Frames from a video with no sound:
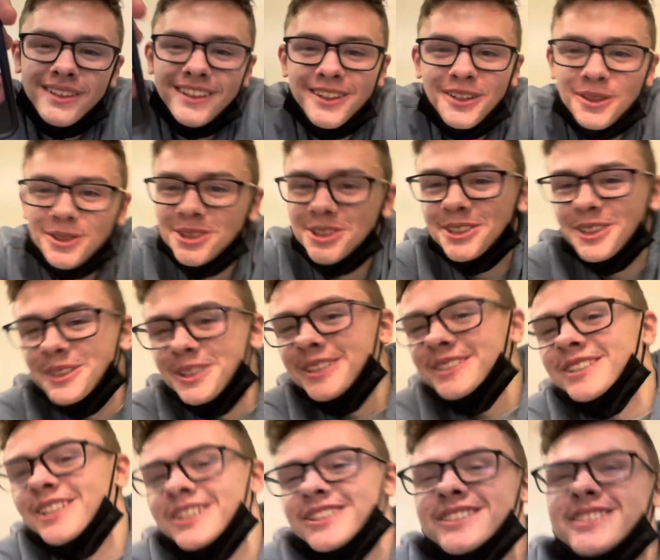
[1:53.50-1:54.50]
those shouldn't
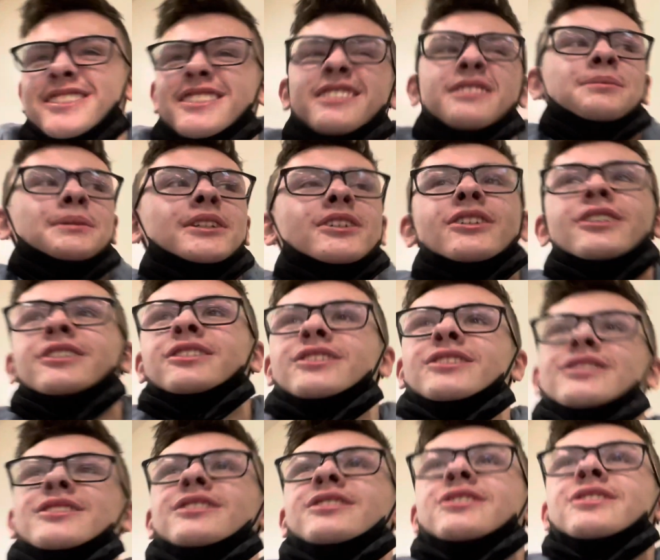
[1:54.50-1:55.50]
exist
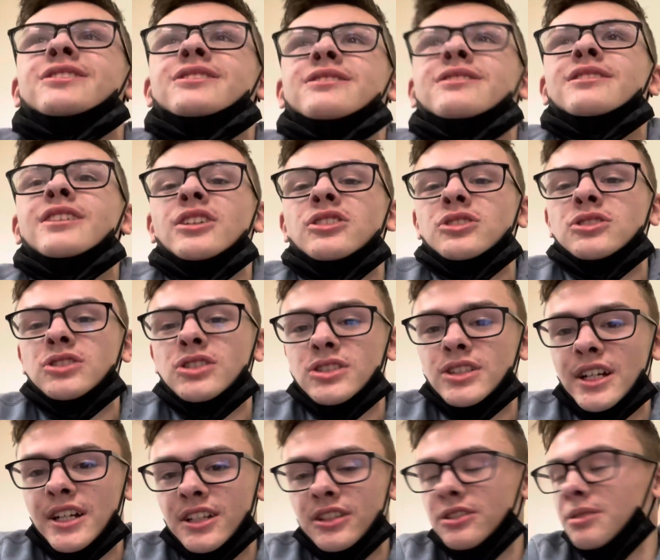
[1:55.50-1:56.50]
because they just
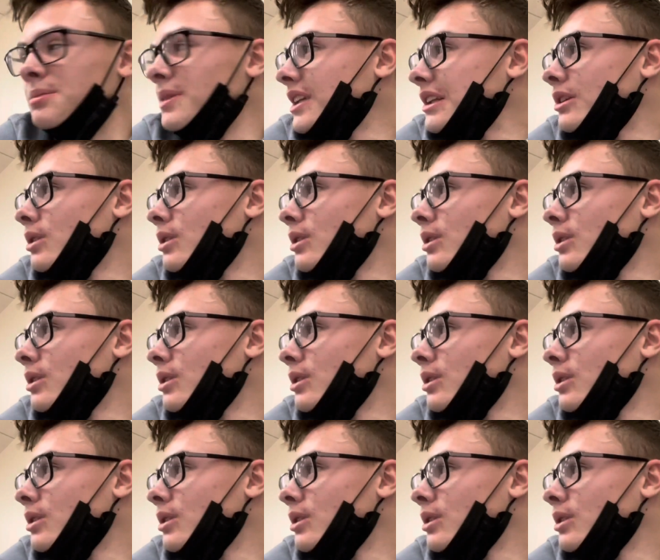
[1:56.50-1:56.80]
decided to make